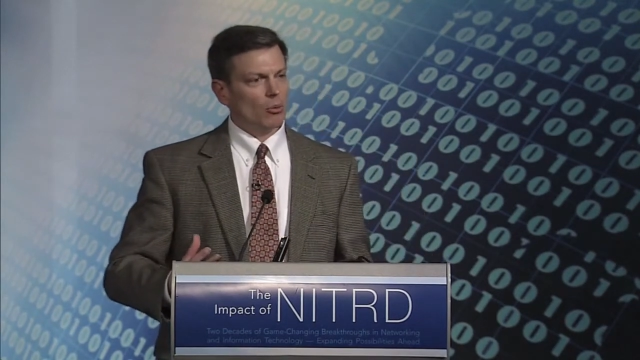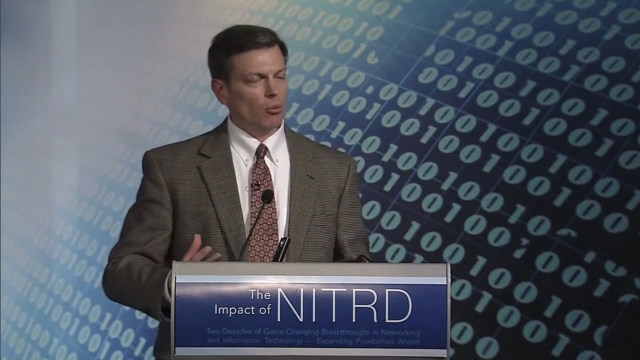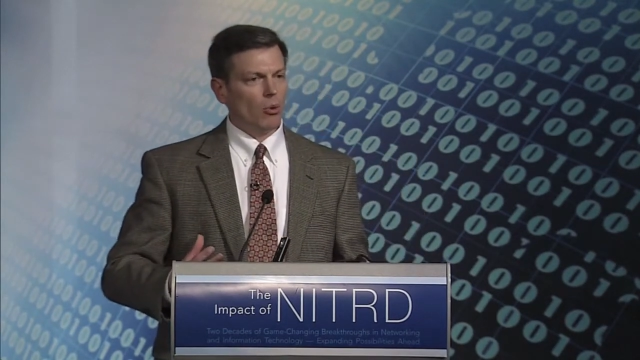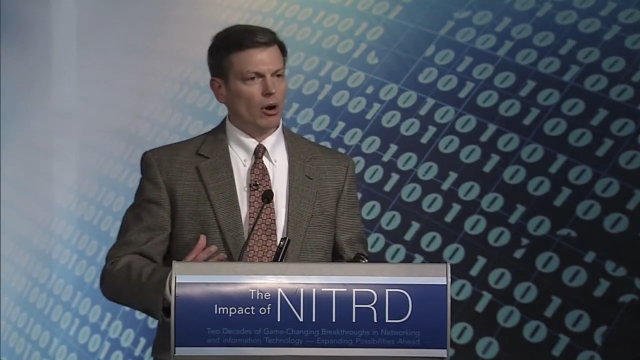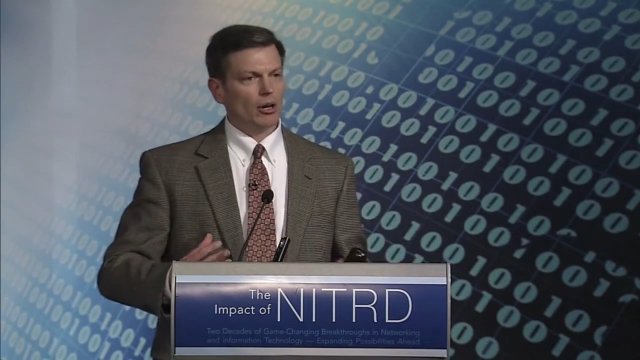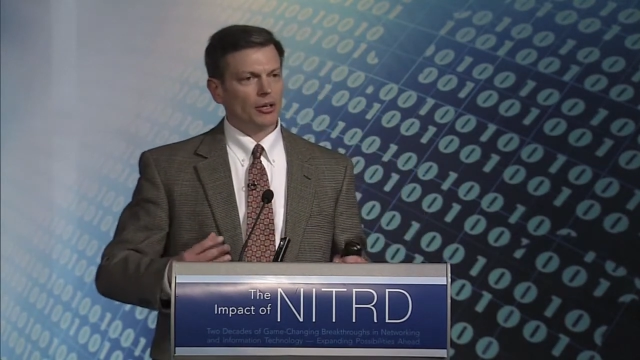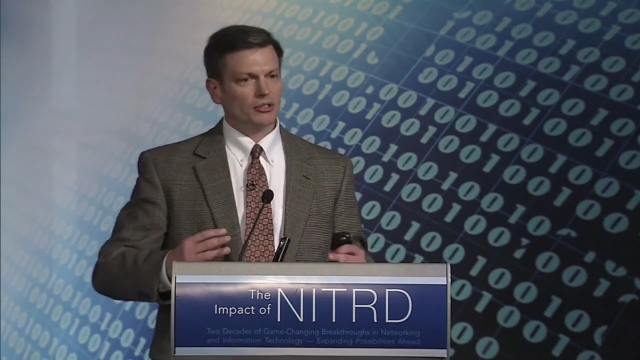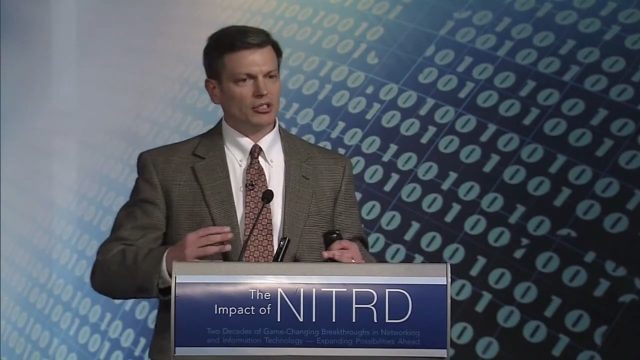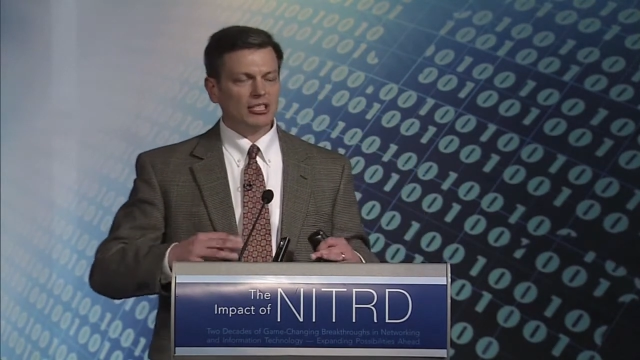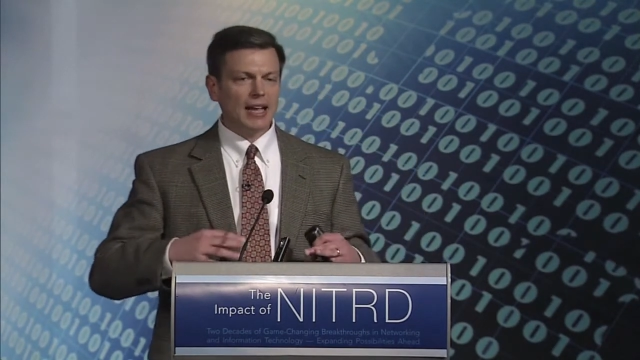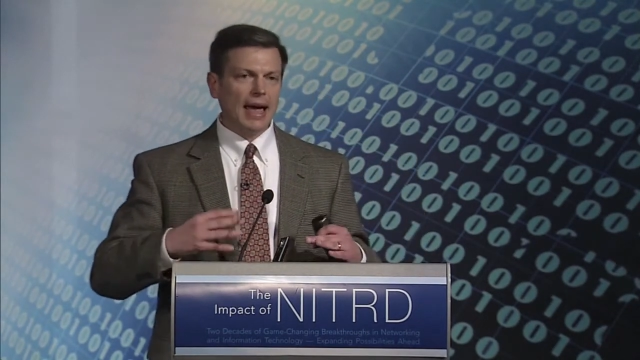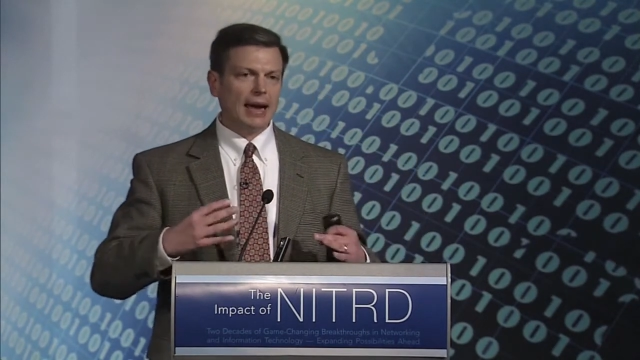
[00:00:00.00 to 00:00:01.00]
was
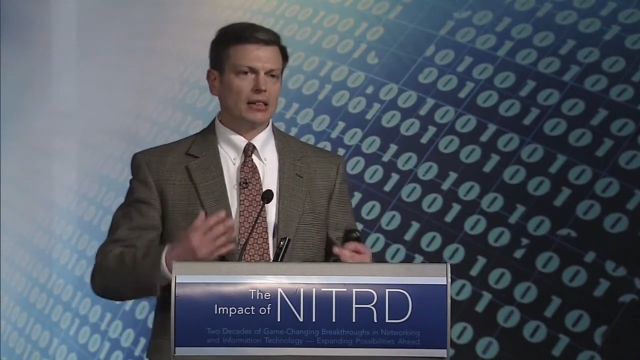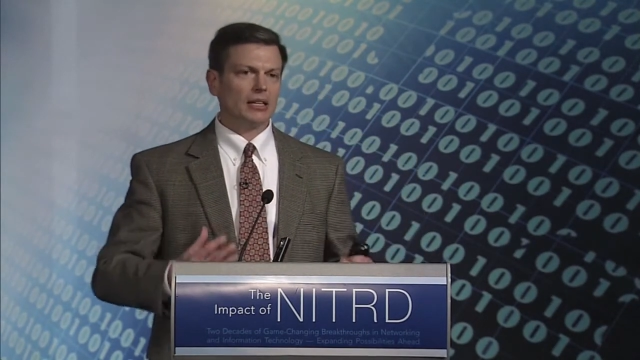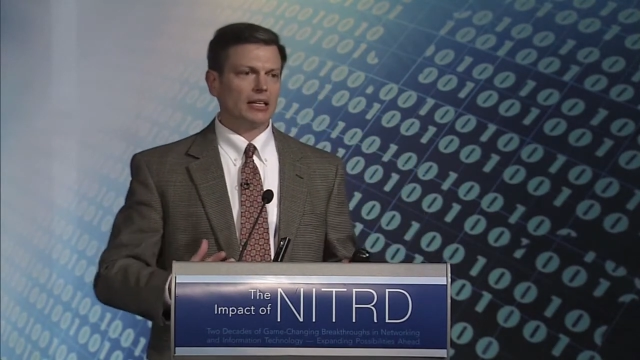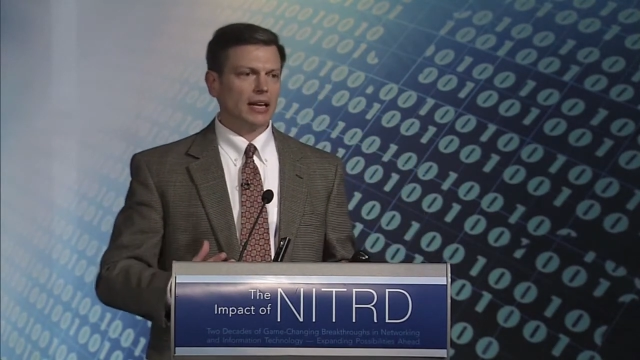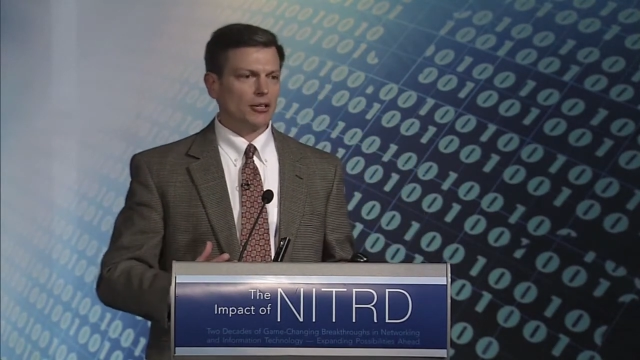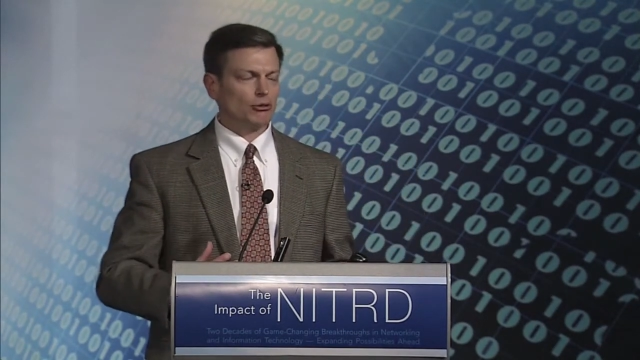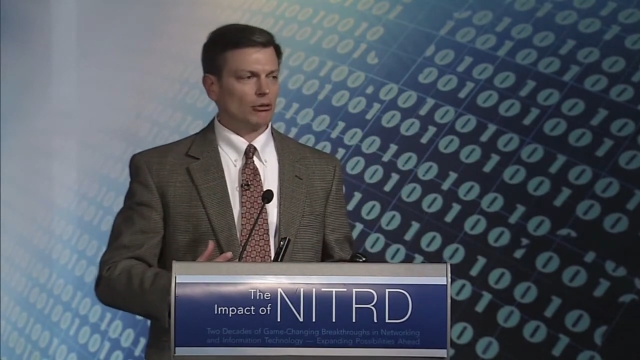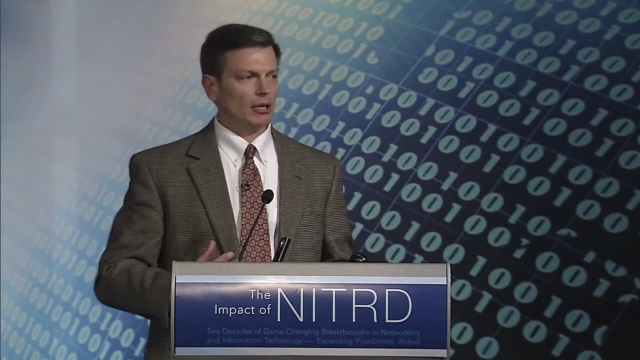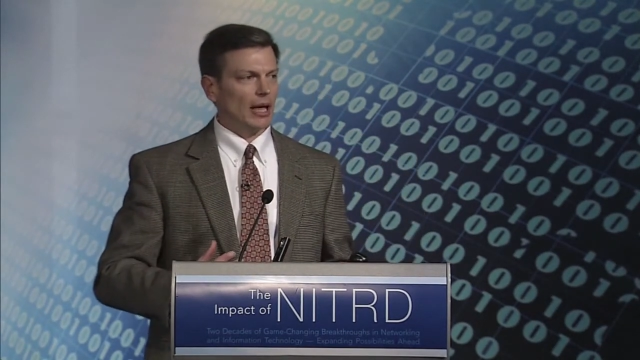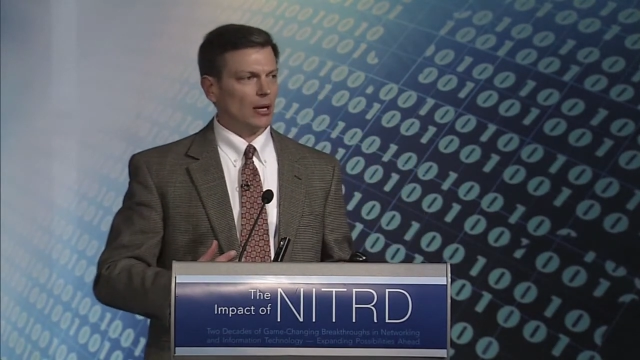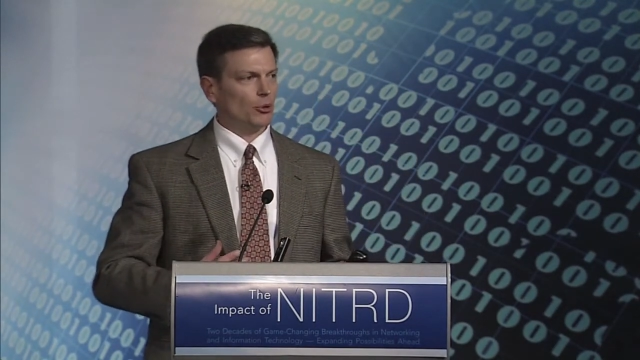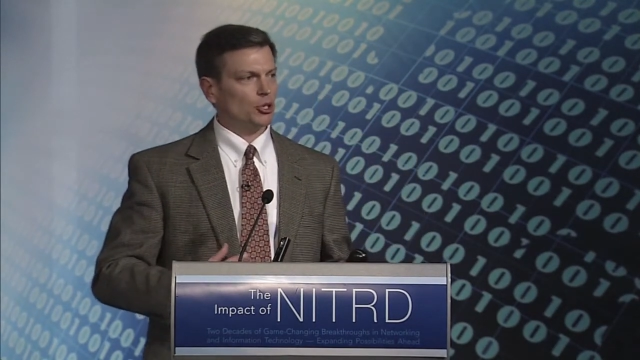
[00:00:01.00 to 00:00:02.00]
tackling natural
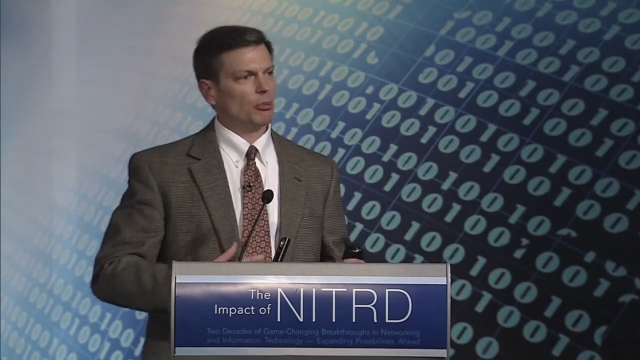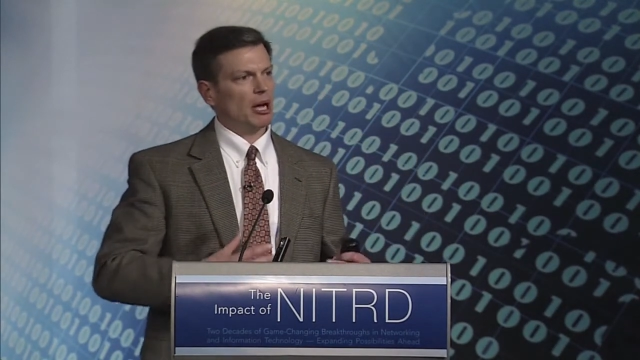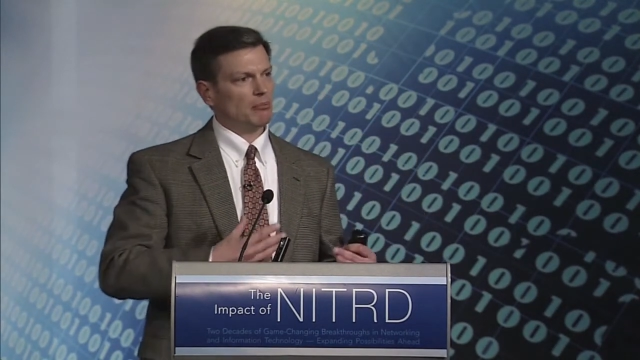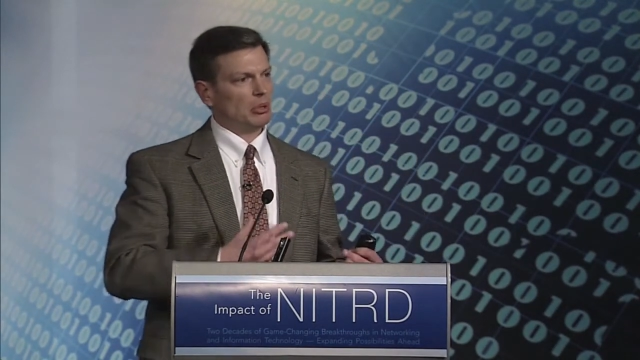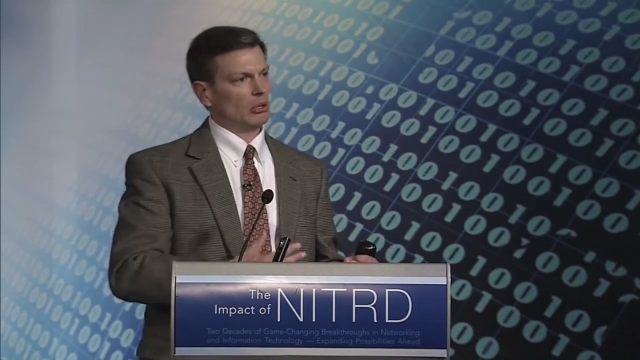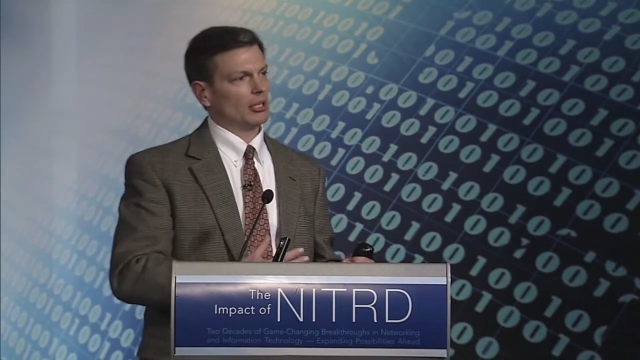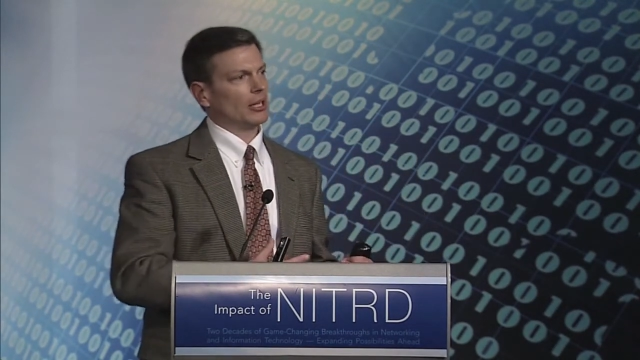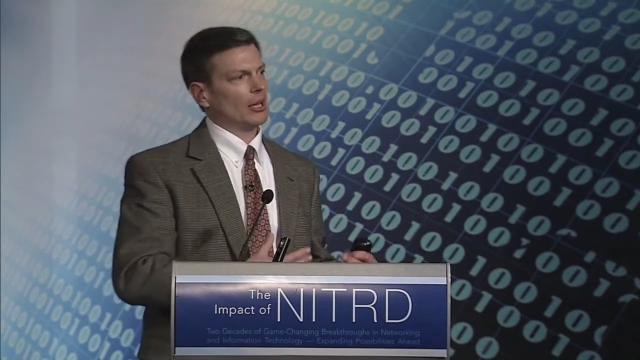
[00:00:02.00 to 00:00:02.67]
language by building